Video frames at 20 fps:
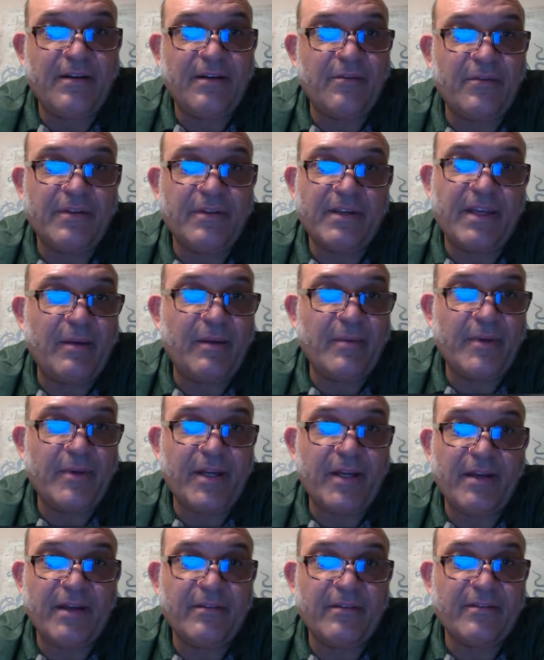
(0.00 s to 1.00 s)
I don't know what the Cayman
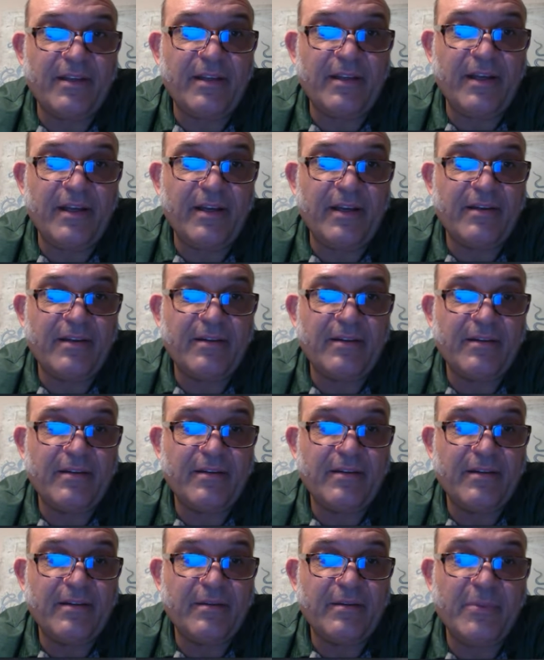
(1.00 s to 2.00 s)
Islands are like.
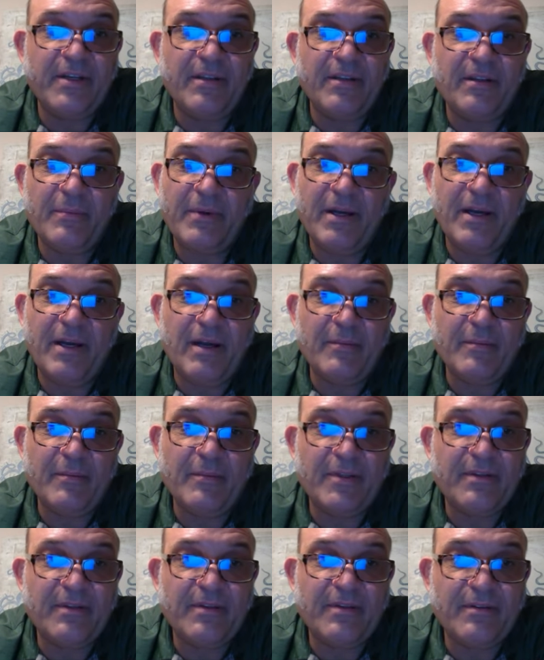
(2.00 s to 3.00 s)
Been to the
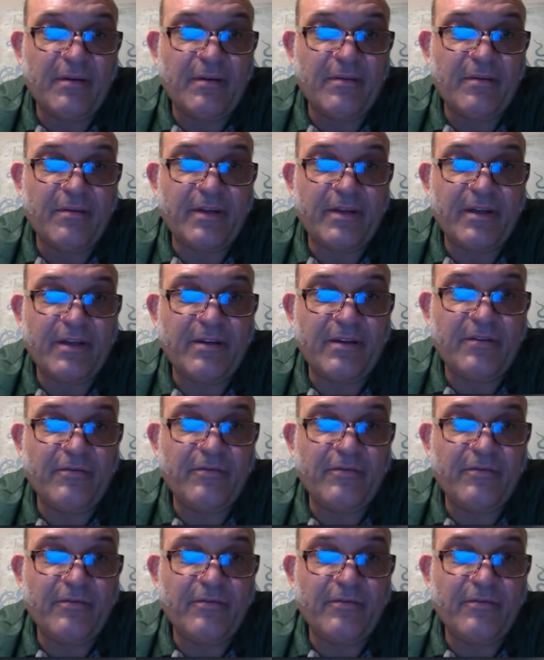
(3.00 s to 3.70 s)
Bahamas. I don't think I could